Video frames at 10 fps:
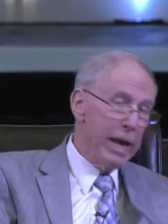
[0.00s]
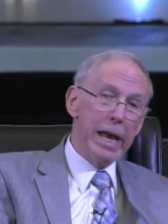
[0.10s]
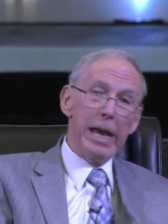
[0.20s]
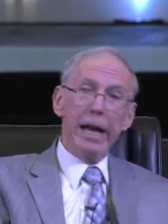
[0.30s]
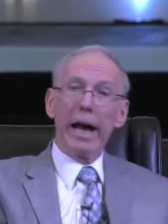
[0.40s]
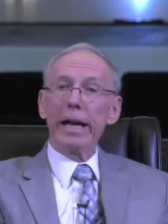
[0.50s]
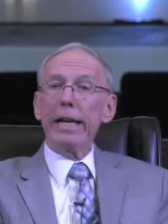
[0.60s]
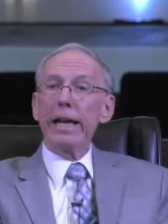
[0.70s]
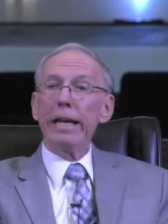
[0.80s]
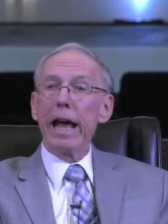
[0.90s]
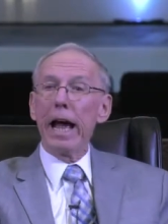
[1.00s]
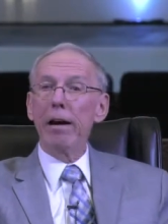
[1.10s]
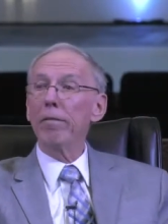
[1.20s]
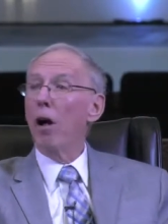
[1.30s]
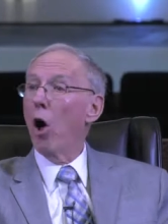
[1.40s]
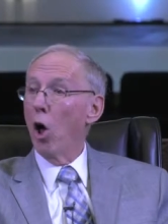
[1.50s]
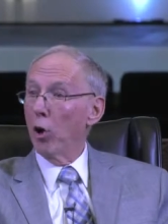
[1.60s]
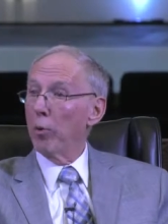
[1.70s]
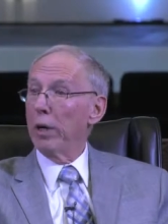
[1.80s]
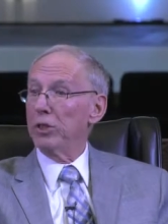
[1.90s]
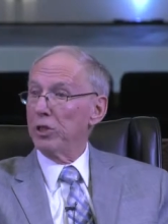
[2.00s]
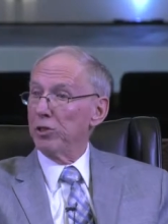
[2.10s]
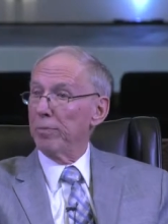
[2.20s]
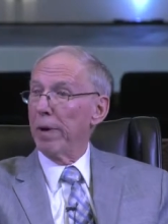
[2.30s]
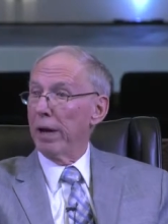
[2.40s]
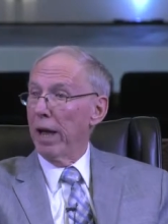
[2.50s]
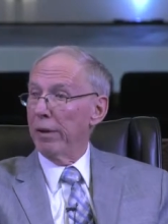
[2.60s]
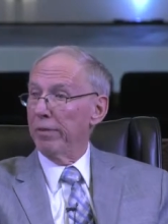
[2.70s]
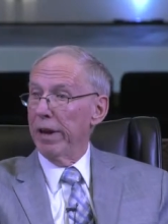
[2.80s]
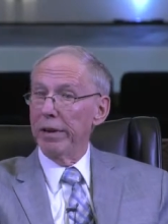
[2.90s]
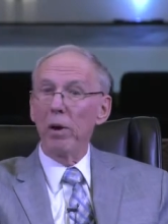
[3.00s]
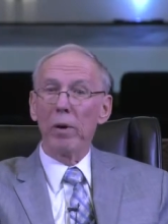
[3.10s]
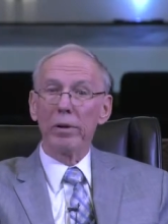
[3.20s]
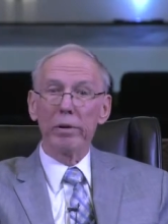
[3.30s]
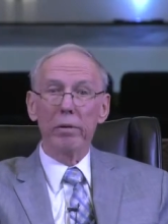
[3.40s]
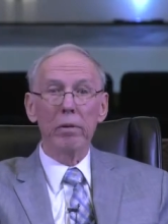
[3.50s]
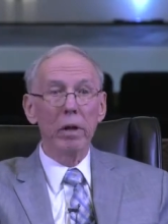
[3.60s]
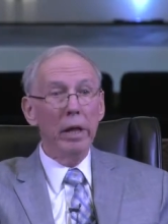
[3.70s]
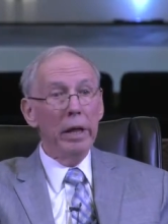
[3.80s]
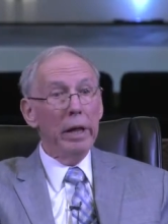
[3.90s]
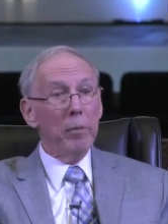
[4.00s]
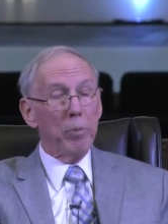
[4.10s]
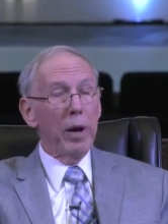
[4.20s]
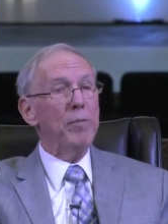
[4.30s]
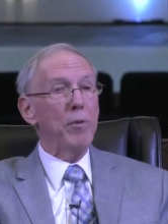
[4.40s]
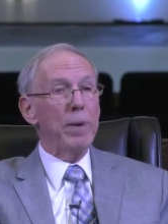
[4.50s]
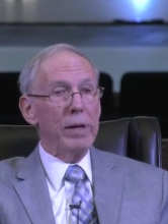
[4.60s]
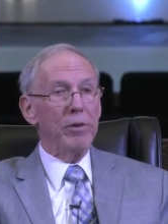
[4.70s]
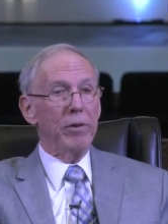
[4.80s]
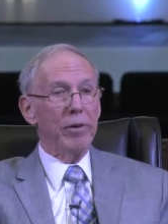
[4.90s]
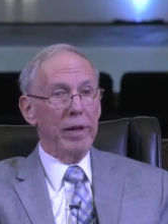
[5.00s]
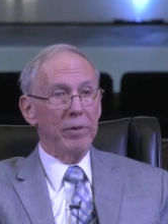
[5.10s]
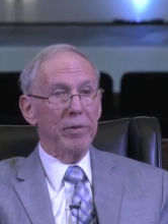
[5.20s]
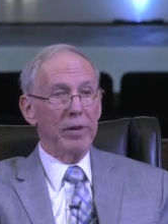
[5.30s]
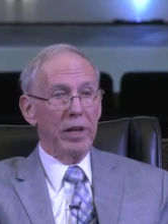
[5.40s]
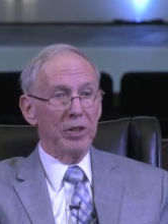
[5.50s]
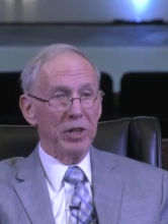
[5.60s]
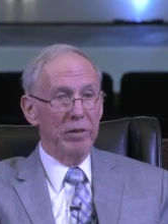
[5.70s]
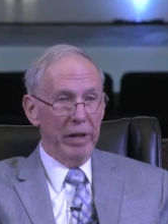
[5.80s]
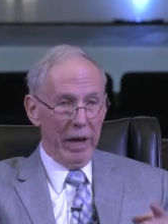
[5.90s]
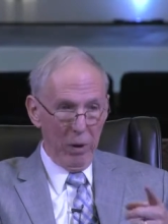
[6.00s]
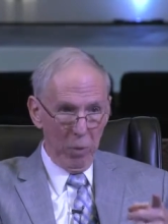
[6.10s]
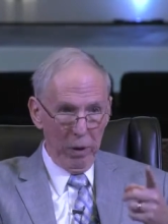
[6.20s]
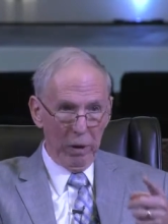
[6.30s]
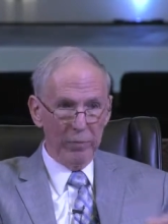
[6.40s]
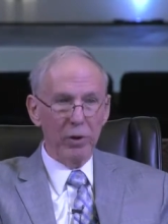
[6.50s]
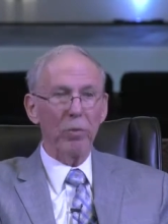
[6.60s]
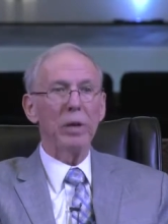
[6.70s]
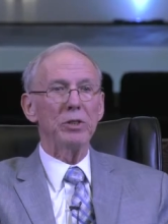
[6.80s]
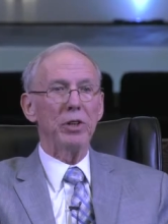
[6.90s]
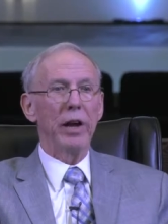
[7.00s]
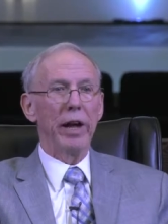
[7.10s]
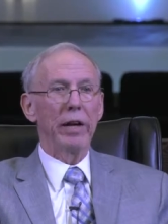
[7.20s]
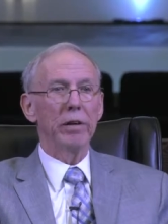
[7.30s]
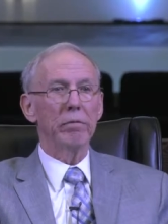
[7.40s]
And I need to have alterations in my life, and I know I do. Pray for me during the invitation. I will if you'll raise your hand.